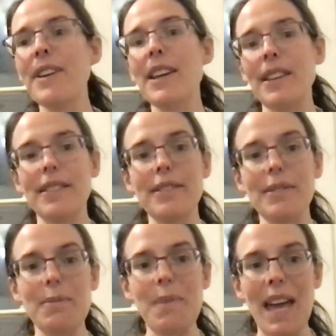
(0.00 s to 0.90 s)
It
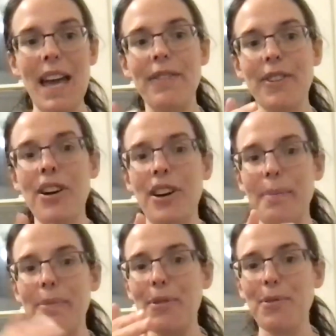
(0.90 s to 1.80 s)
may have
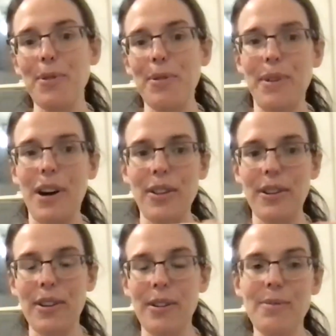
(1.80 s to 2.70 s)
come through
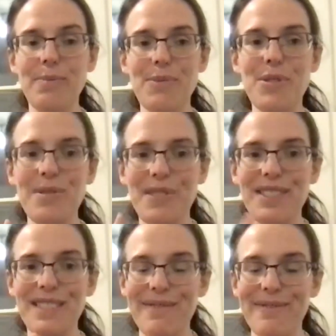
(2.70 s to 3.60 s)
other
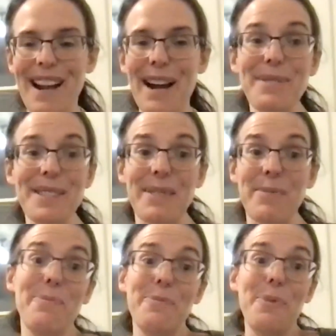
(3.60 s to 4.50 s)
routes,
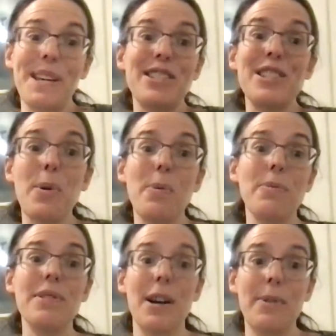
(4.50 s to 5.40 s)
and we don't
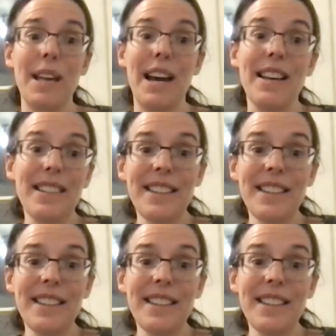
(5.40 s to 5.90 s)
know yet.